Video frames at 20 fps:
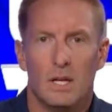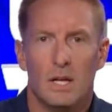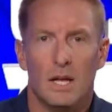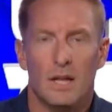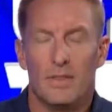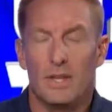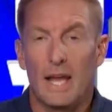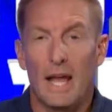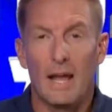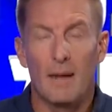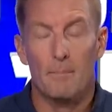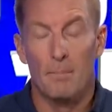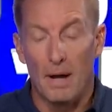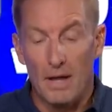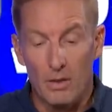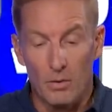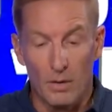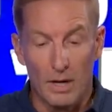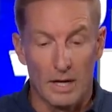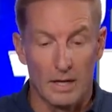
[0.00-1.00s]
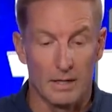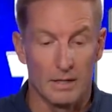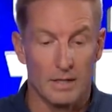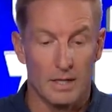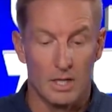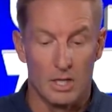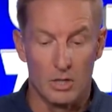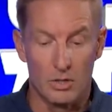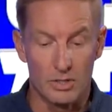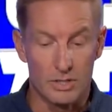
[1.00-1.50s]
And by the way,
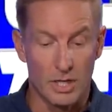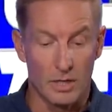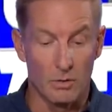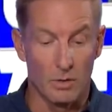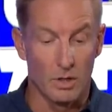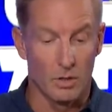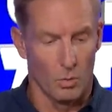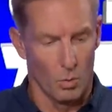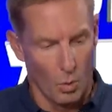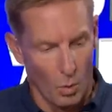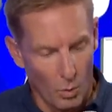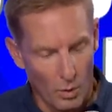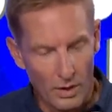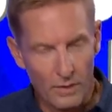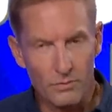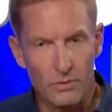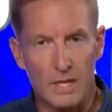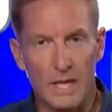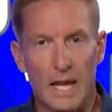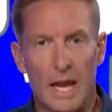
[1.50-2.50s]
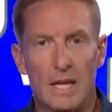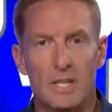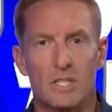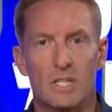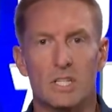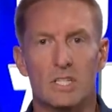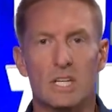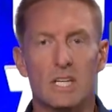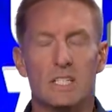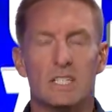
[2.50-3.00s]
you could say, well, what if the
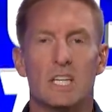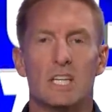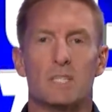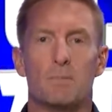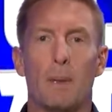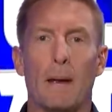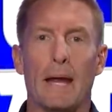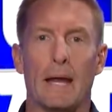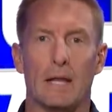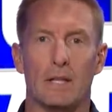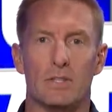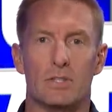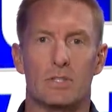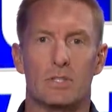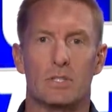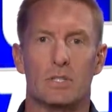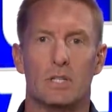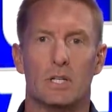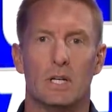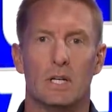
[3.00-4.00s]
ACC disbands